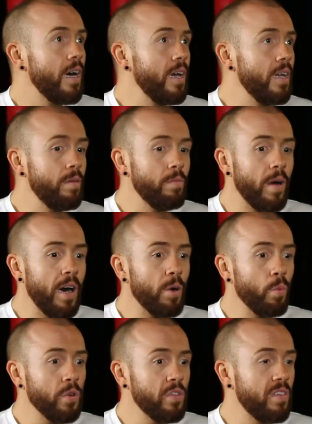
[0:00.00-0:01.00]
I
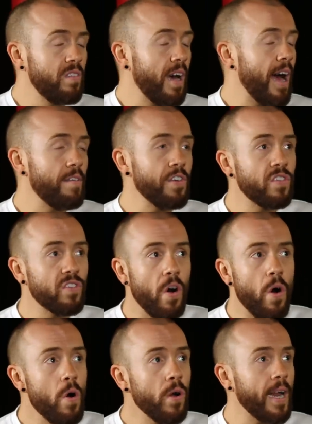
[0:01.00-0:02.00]
wanted to have a
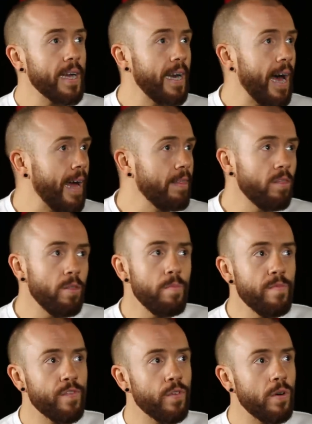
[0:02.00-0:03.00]
song, like an
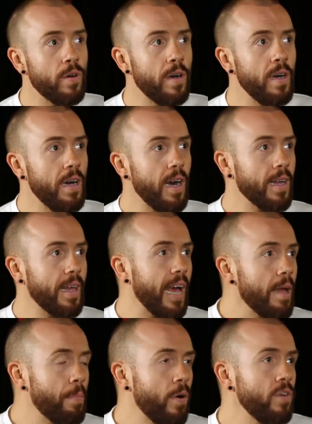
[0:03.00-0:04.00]
anthem for a
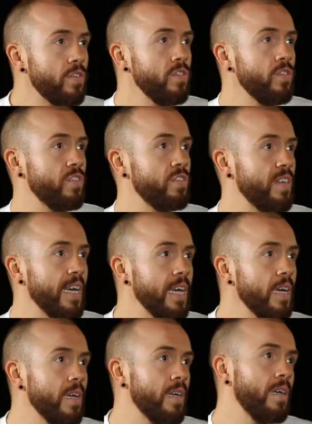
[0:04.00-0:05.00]
gay person to
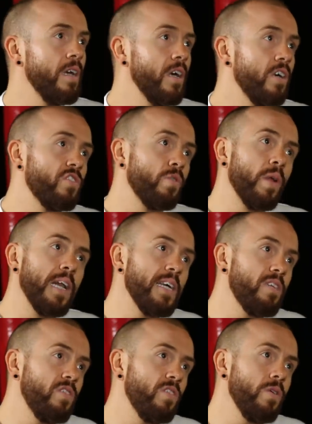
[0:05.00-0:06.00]
sing and to
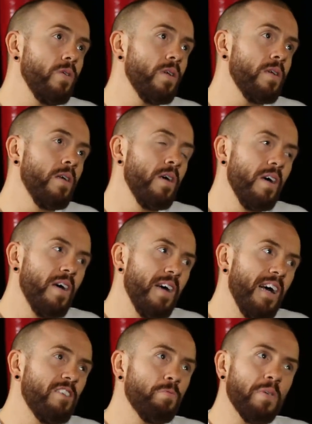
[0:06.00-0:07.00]
relate to, and
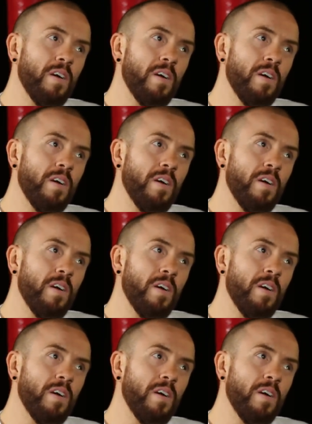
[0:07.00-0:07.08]
it's